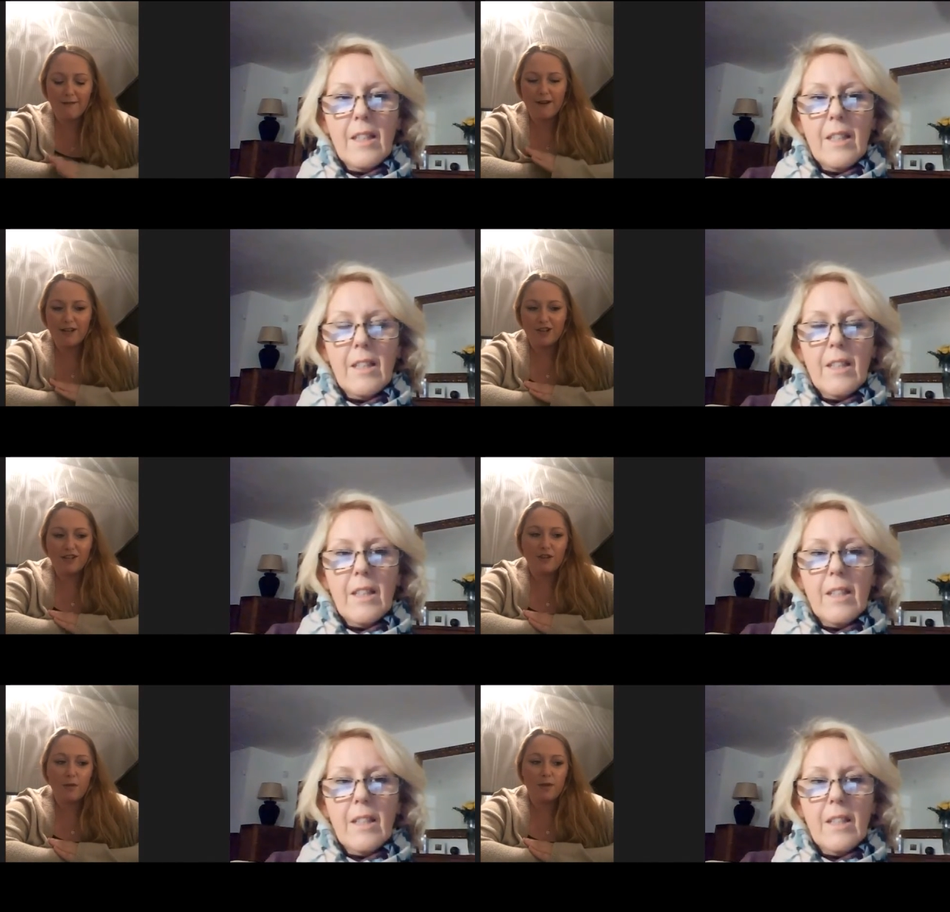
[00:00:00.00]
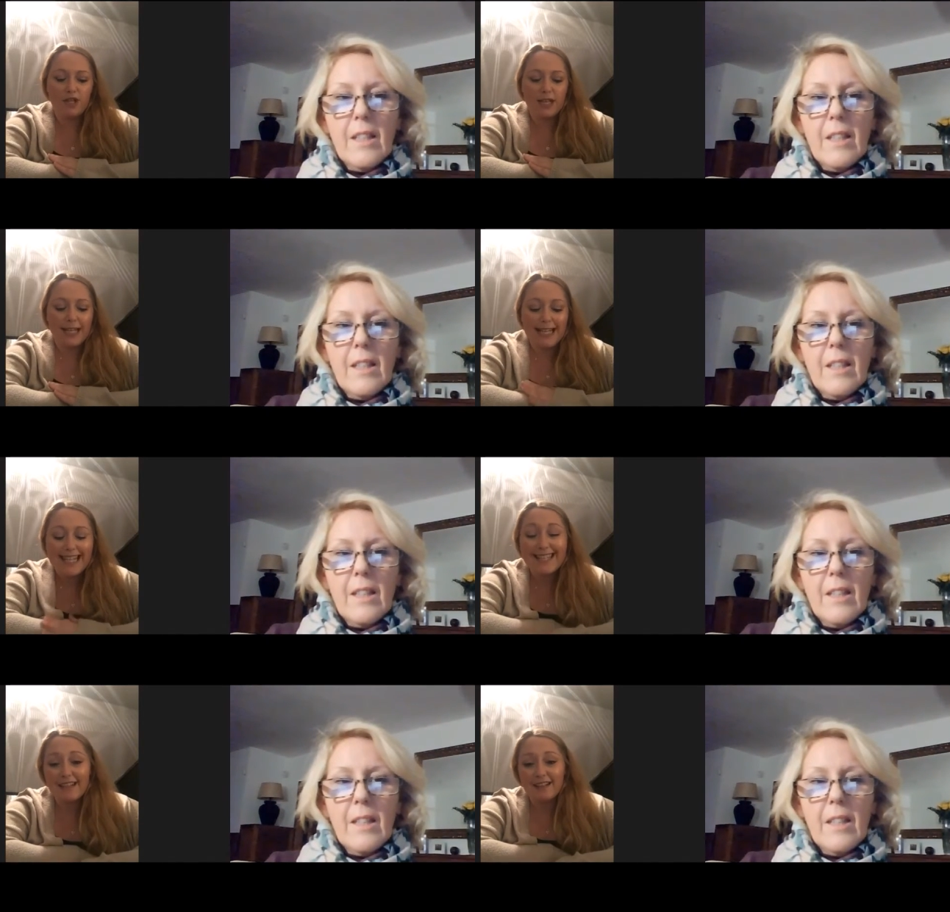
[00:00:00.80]
Speaker 1: It's just so much
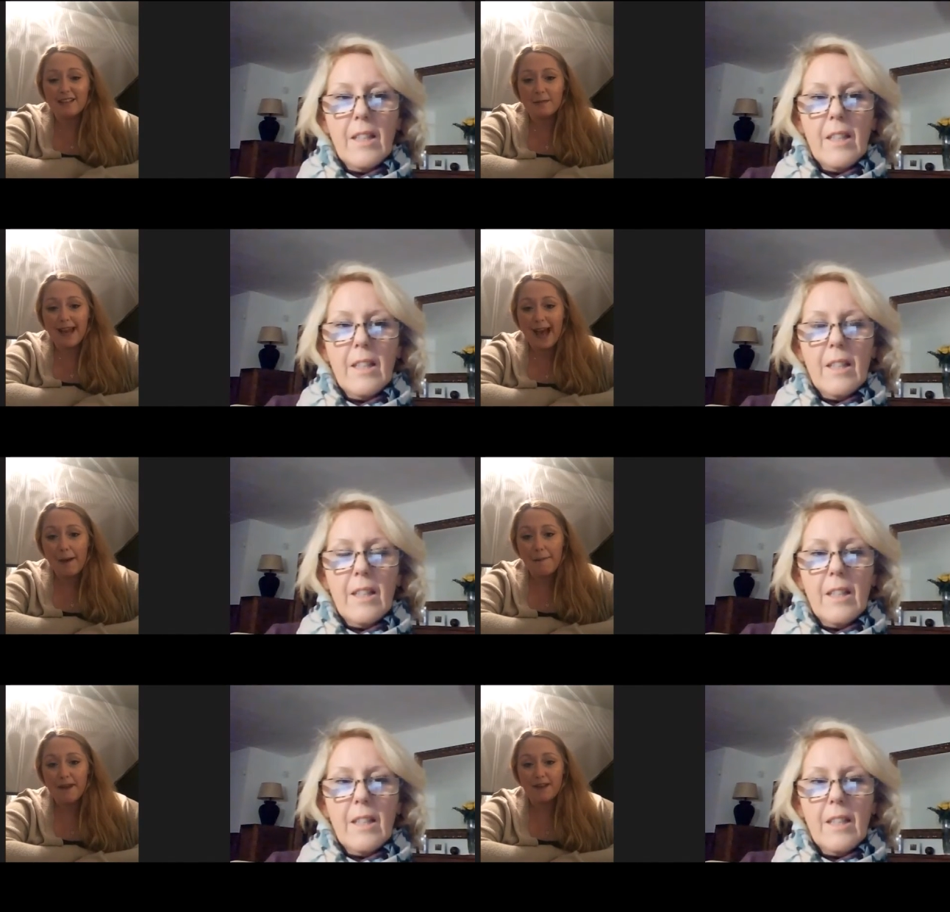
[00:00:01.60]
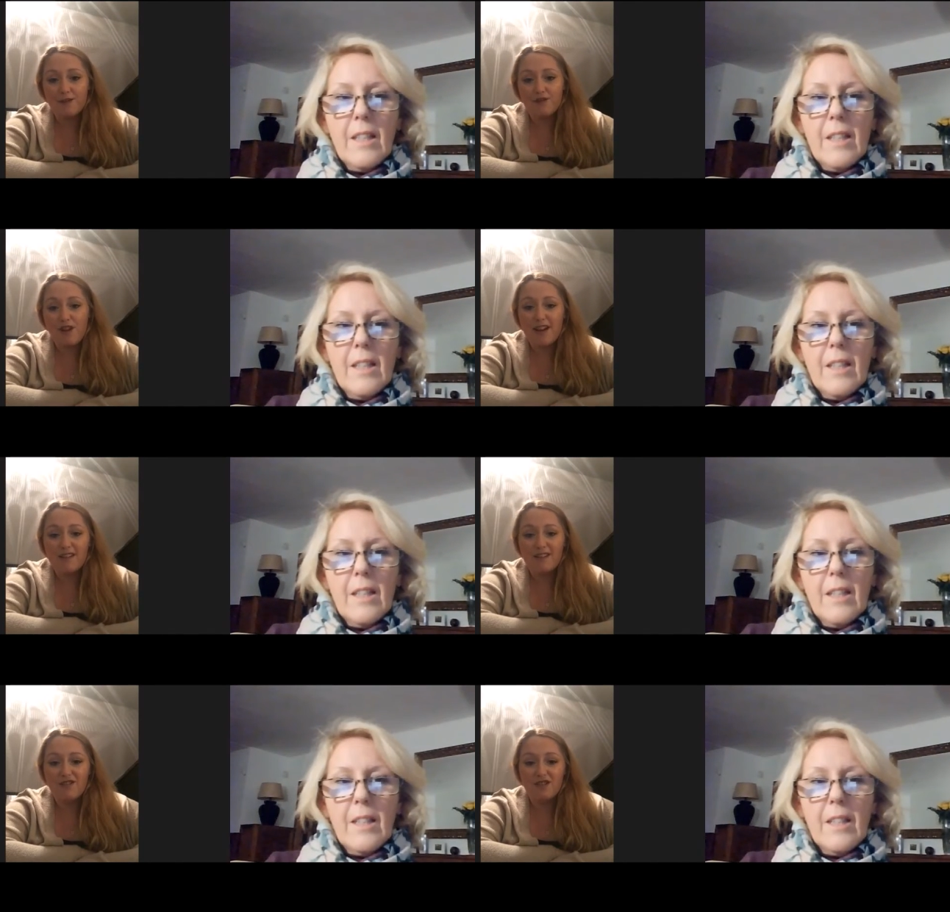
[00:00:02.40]
easier to be happy, and
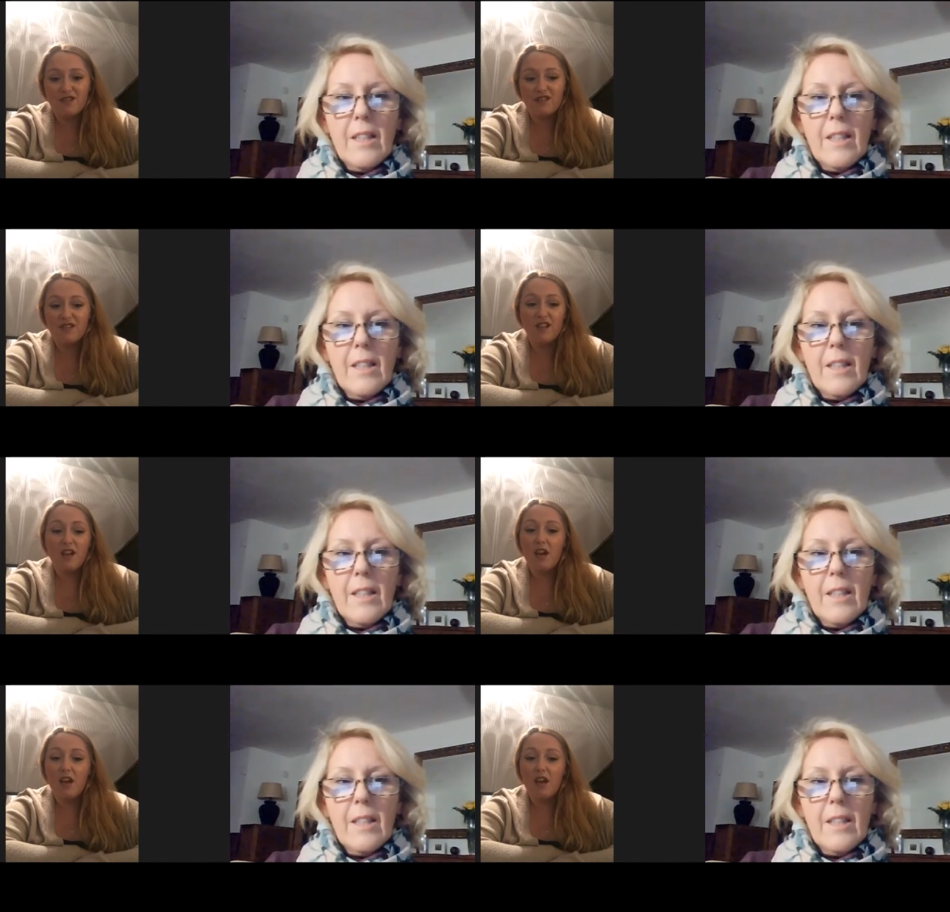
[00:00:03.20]
stresses just